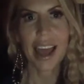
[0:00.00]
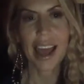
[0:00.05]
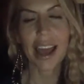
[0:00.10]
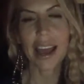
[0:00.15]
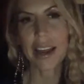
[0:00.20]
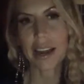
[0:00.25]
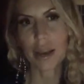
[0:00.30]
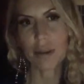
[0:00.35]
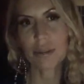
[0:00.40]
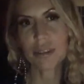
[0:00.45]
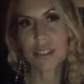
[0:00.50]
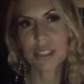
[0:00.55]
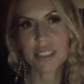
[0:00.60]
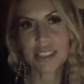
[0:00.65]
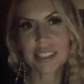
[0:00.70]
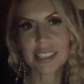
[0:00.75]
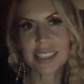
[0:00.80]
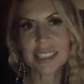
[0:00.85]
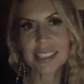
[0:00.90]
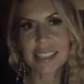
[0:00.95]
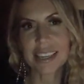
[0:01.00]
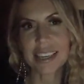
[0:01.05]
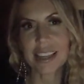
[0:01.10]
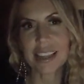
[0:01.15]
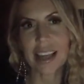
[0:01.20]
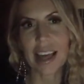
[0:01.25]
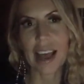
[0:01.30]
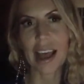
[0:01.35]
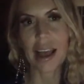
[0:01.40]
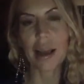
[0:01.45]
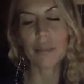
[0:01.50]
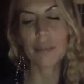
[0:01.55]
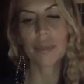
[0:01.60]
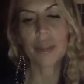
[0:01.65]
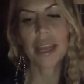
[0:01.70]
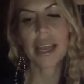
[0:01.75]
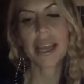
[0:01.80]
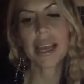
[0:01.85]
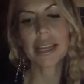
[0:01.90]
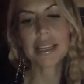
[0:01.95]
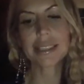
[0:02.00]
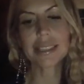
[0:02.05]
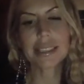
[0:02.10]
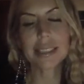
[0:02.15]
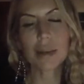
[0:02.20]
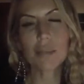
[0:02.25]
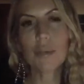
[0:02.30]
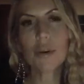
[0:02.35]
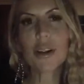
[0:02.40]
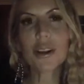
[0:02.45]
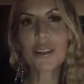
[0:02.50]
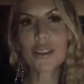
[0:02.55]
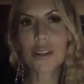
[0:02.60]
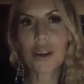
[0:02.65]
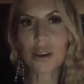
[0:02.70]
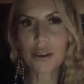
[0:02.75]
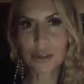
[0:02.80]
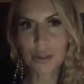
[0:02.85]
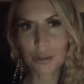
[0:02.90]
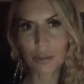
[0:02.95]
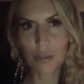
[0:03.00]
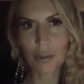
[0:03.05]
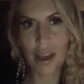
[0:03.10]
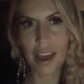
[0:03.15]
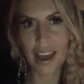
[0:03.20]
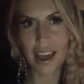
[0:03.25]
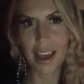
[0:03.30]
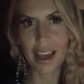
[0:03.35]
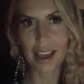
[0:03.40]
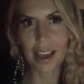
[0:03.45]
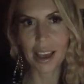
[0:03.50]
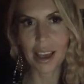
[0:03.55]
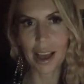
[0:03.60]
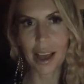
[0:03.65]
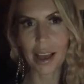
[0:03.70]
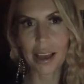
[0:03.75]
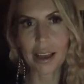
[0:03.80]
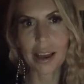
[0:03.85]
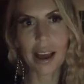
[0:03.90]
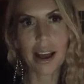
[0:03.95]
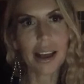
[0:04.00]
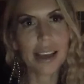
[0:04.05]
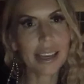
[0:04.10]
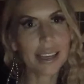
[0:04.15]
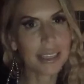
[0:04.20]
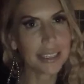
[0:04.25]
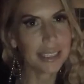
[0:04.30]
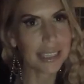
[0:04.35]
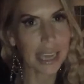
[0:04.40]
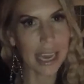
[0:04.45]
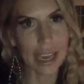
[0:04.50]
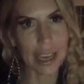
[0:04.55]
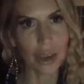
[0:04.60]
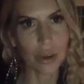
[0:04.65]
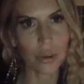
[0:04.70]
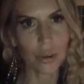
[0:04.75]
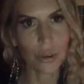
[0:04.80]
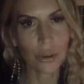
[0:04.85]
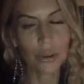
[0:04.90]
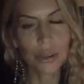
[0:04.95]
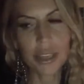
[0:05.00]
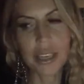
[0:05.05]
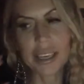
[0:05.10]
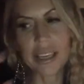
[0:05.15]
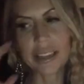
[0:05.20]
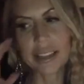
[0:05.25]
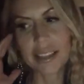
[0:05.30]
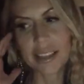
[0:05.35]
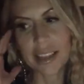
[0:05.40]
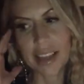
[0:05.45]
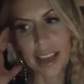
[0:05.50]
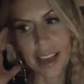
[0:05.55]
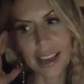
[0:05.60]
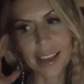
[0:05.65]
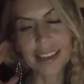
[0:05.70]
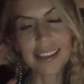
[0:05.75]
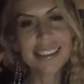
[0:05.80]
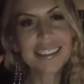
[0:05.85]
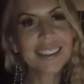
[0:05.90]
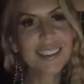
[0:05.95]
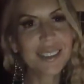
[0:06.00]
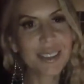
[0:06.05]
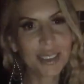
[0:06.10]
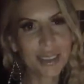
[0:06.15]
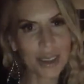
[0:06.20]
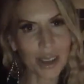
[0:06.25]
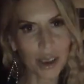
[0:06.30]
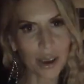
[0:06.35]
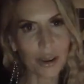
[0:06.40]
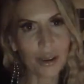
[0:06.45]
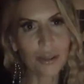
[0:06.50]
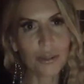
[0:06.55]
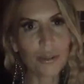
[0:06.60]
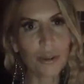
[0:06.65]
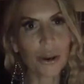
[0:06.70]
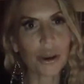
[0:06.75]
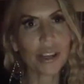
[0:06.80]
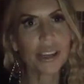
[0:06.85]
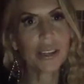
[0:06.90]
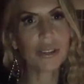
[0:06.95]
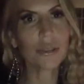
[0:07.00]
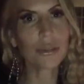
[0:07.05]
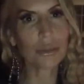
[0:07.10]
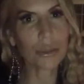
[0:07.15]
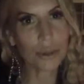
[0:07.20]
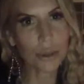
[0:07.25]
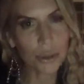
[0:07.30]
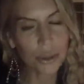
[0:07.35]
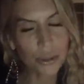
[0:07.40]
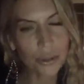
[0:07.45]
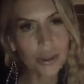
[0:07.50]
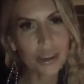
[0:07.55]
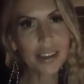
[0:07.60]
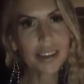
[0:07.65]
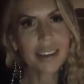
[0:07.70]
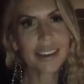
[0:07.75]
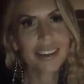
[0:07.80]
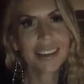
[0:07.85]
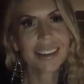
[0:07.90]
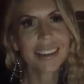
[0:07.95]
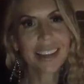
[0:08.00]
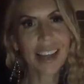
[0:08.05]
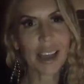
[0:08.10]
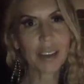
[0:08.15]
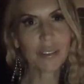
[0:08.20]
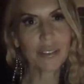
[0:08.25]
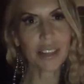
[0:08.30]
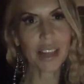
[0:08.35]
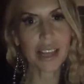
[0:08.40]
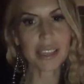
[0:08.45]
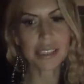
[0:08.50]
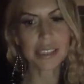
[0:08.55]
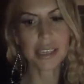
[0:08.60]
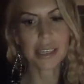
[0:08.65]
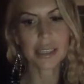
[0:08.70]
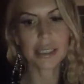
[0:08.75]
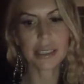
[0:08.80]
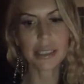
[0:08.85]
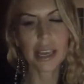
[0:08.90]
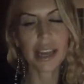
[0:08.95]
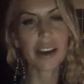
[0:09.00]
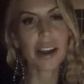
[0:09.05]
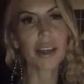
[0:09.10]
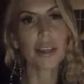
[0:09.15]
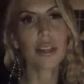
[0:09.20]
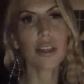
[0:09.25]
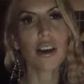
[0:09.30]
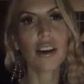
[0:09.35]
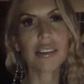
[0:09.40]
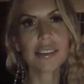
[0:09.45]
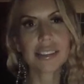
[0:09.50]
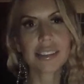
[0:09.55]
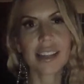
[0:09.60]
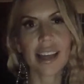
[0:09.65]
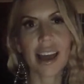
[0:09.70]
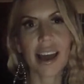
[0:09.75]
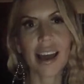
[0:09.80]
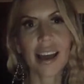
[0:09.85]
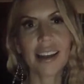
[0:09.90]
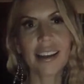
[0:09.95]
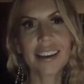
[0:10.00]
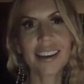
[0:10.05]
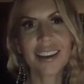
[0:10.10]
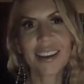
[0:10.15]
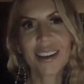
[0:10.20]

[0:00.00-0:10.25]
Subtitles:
And I would just listen to that. And somewhere along the way, I got entangled in things, working through life lessons, and I lost that.